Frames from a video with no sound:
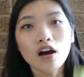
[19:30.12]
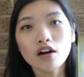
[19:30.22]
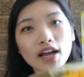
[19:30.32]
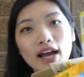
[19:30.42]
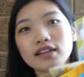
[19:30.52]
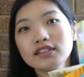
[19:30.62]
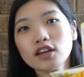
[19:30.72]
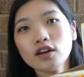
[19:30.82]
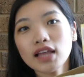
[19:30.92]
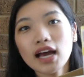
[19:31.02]
Okay,
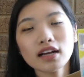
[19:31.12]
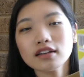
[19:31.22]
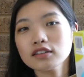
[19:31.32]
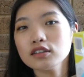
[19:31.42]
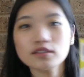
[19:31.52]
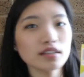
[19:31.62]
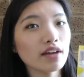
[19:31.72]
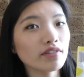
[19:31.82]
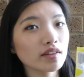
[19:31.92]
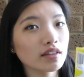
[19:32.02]
so that concludes
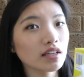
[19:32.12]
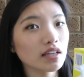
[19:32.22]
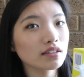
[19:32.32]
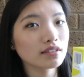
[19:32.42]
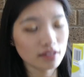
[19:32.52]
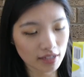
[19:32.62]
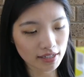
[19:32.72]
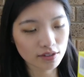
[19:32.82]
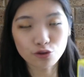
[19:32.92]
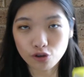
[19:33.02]
everything in
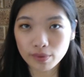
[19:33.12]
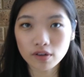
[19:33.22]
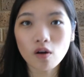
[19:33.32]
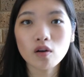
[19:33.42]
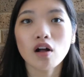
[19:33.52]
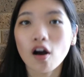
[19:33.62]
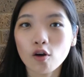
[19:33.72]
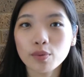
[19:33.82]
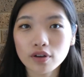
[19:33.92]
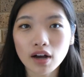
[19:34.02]
today's shopping haul. I
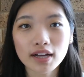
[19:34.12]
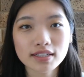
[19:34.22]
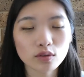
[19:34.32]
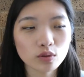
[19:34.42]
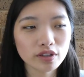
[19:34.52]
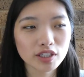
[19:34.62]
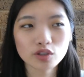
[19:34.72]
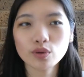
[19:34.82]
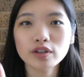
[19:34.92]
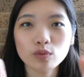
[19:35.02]
hope you guys all
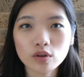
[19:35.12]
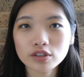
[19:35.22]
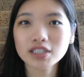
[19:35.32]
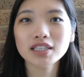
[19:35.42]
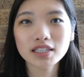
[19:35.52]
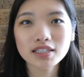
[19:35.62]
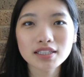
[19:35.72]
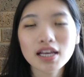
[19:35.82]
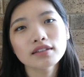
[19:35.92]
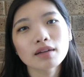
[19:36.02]
enjoyed watching
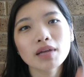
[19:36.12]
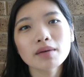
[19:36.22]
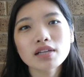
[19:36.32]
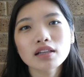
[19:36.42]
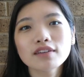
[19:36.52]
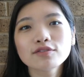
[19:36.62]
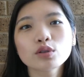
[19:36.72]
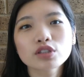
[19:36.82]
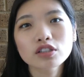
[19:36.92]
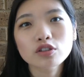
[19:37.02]
this. Sometimes I love
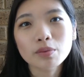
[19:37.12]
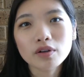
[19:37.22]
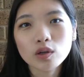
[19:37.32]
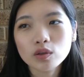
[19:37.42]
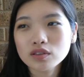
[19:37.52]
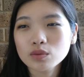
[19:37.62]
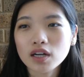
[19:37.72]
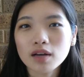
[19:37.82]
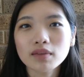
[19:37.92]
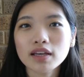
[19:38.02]
watching shopping hauls
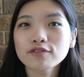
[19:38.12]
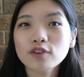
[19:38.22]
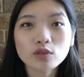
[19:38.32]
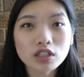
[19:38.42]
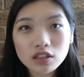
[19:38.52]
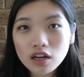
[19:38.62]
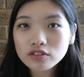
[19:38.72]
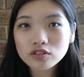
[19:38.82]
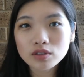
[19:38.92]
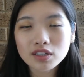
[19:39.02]
when I'm like folding
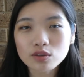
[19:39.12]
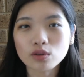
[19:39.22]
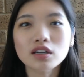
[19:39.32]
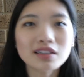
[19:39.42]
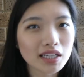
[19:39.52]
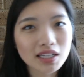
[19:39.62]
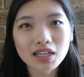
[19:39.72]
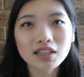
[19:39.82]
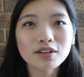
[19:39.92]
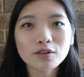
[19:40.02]
laundries or
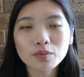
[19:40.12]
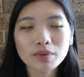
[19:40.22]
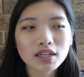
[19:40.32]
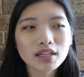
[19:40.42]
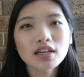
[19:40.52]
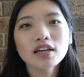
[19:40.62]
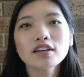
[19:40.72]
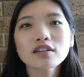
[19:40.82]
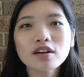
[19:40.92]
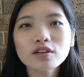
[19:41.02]
cleaning a little bit,
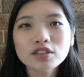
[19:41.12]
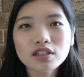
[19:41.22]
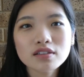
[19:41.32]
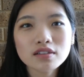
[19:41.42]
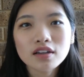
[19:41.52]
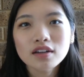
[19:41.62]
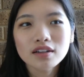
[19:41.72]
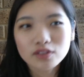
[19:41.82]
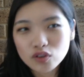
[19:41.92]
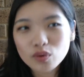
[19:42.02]
you know, just
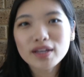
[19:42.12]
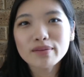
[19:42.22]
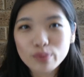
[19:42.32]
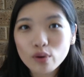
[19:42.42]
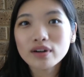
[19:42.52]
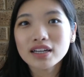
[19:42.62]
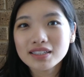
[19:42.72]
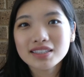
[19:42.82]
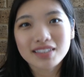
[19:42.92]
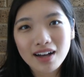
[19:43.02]
doing
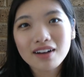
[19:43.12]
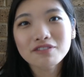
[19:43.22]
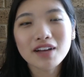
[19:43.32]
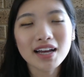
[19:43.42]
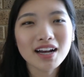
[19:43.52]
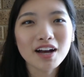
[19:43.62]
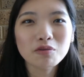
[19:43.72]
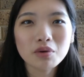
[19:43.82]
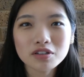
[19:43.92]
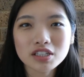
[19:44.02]
boring stuff, and I
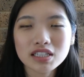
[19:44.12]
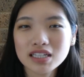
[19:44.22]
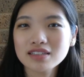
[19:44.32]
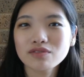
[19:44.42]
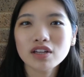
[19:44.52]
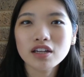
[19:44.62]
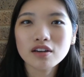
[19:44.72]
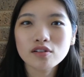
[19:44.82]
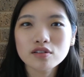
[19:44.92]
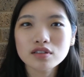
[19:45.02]
watch these
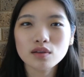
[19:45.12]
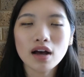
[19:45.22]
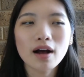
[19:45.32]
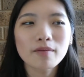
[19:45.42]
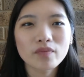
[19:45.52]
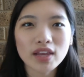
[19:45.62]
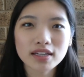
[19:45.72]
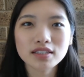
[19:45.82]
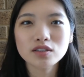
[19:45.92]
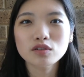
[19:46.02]
videos
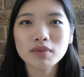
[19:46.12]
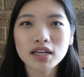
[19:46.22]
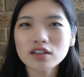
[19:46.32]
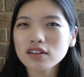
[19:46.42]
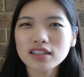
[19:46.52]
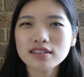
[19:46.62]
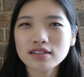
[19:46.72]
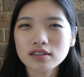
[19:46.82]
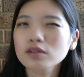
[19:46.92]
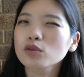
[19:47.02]
next to me, not
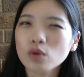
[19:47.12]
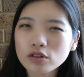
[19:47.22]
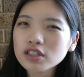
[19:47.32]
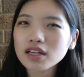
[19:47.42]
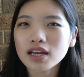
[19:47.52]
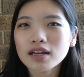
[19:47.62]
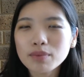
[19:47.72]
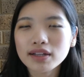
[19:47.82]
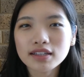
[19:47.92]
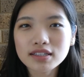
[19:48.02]
necessarily watching it
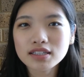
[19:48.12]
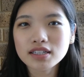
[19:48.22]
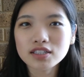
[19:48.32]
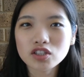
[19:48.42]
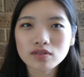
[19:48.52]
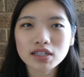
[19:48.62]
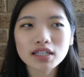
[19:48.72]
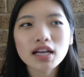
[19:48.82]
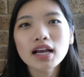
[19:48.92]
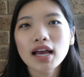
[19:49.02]
but listening to
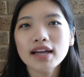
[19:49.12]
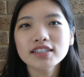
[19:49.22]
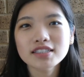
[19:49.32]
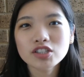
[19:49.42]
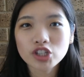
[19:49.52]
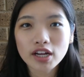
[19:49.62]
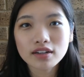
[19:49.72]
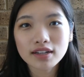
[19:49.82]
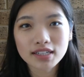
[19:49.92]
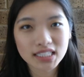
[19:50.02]
it, and just
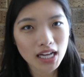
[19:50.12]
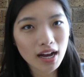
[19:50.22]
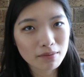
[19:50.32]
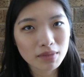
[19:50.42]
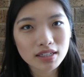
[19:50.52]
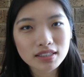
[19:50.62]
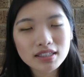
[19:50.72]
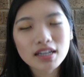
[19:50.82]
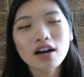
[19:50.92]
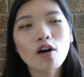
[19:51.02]
share the
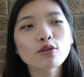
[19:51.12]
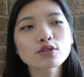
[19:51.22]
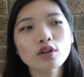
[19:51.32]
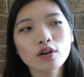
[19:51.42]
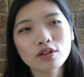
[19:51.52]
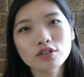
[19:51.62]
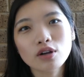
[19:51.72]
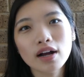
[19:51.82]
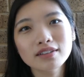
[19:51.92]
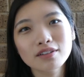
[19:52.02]
excitement, also
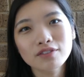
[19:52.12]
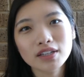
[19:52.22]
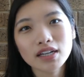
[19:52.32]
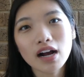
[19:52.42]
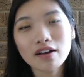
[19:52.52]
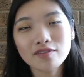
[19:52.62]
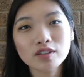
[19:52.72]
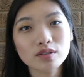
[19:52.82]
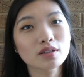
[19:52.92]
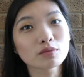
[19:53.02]
trying to figure out if
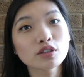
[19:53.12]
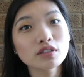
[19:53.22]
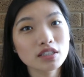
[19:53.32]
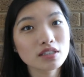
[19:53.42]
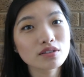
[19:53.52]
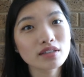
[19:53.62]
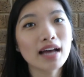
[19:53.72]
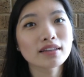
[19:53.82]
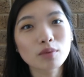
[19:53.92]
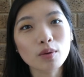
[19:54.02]
there are some good deals
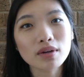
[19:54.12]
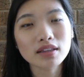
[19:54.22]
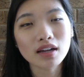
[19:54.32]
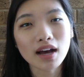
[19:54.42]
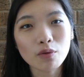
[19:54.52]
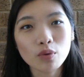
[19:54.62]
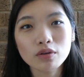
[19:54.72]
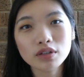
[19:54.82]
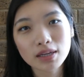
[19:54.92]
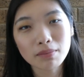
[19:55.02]
at the moment that I
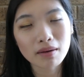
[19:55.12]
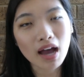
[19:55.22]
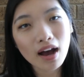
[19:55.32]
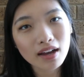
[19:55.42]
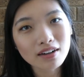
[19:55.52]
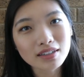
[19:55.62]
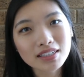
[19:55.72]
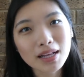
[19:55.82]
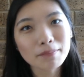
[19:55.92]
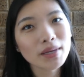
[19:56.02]
will keep an eye on
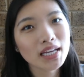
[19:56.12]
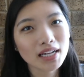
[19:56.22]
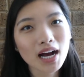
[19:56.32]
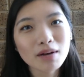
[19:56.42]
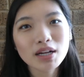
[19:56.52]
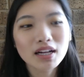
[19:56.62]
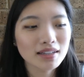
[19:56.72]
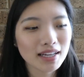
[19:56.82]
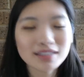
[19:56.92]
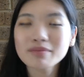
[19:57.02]
it and pick it up,
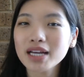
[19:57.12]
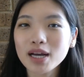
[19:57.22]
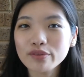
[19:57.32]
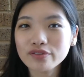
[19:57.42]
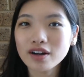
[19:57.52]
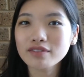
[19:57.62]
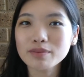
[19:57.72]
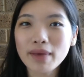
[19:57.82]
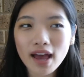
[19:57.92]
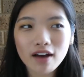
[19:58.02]
like the Makeup
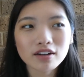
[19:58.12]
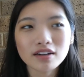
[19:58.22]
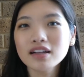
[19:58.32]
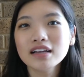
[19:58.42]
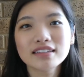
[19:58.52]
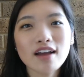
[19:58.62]
Forever powder.